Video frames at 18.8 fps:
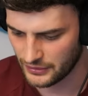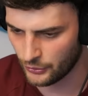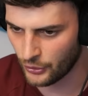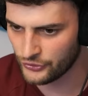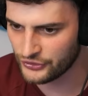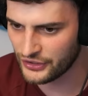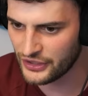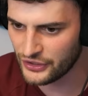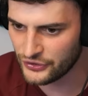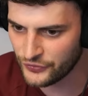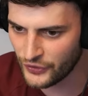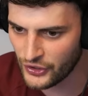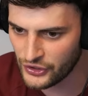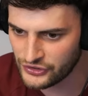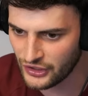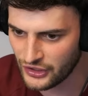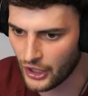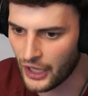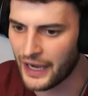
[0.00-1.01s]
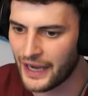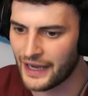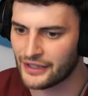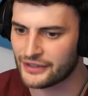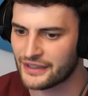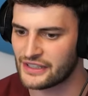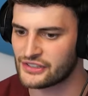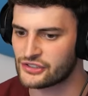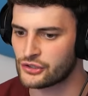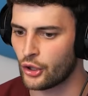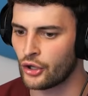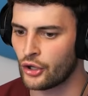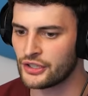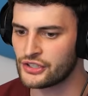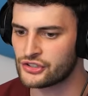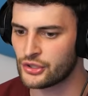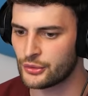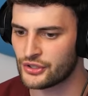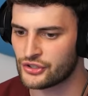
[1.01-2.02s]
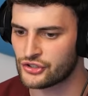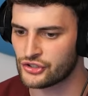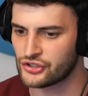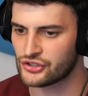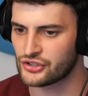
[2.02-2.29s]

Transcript: that? Oh, was it in his first slot? Ah, okay. So all he's doing is just